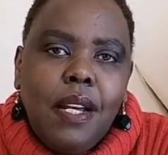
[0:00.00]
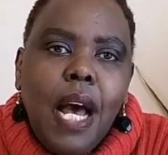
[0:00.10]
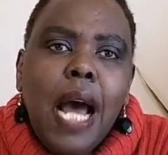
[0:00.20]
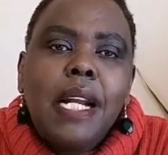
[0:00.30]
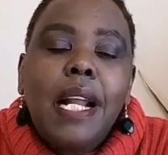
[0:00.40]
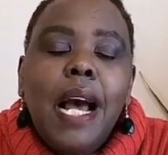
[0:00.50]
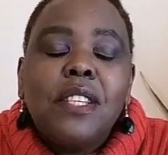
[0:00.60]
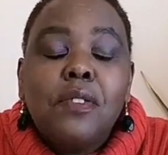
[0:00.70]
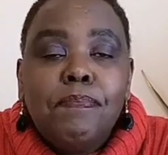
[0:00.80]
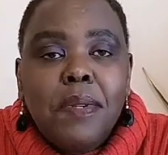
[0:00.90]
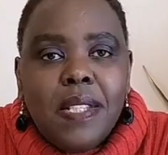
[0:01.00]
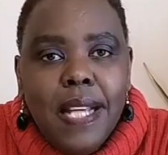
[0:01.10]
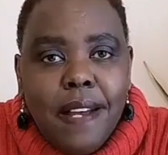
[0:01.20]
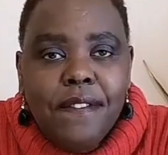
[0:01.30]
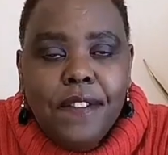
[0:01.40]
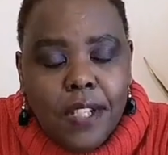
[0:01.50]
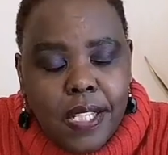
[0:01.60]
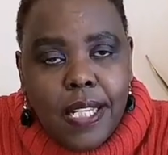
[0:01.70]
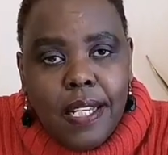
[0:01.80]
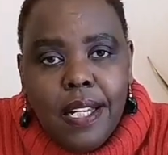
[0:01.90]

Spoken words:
And as you put effort,